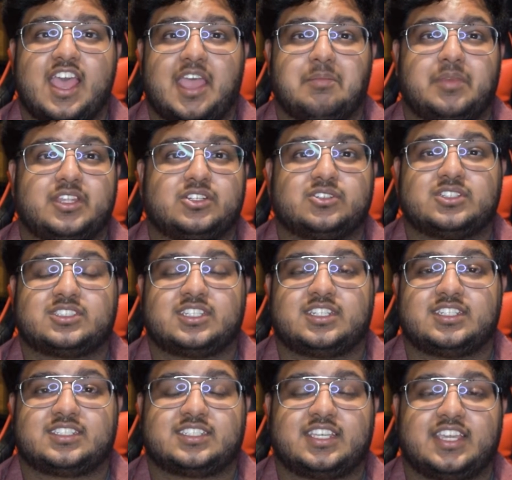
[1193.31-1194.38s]
I'm interested
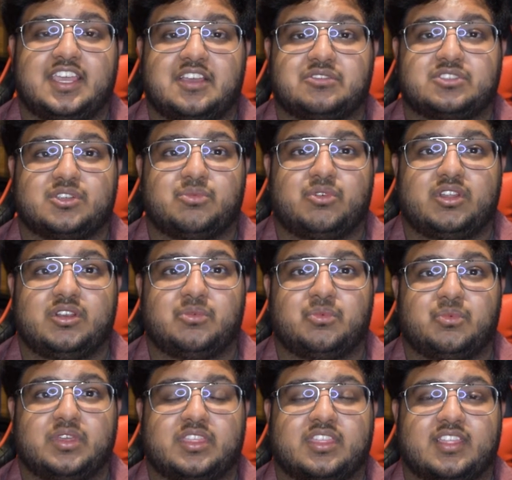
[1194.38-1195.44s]
to see how someone
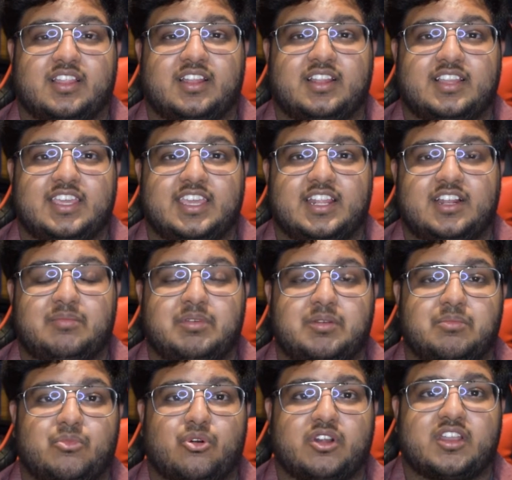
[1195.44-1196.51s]
with a little
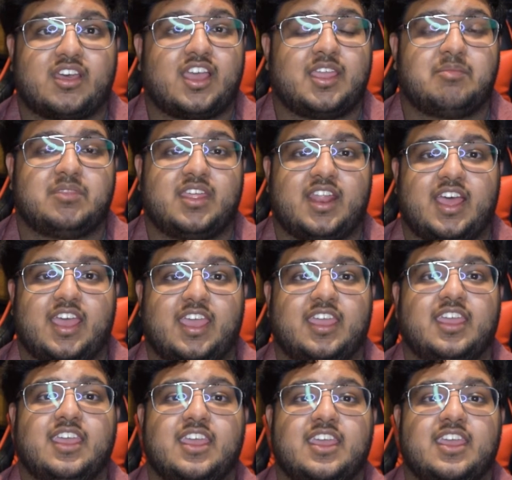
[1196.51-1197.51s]
bit more time than I